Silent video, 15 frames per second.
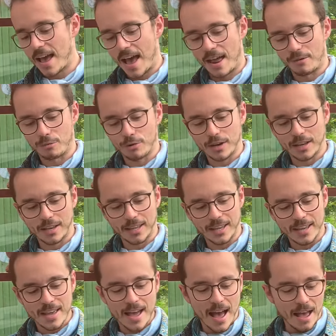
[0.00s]
And
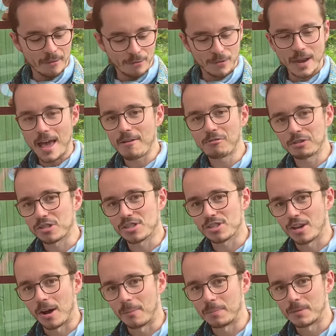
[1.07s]
really, I've never
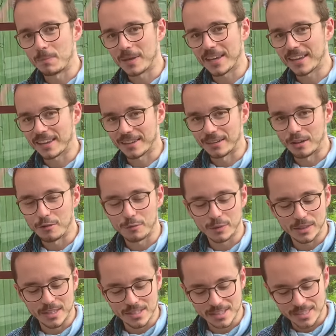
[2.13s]
stopped being in love
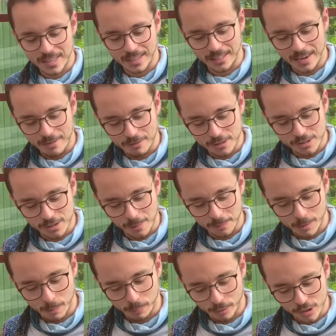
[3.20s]
with this thing, never stopped
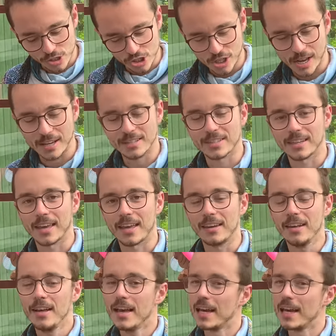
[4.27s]
appreciating it.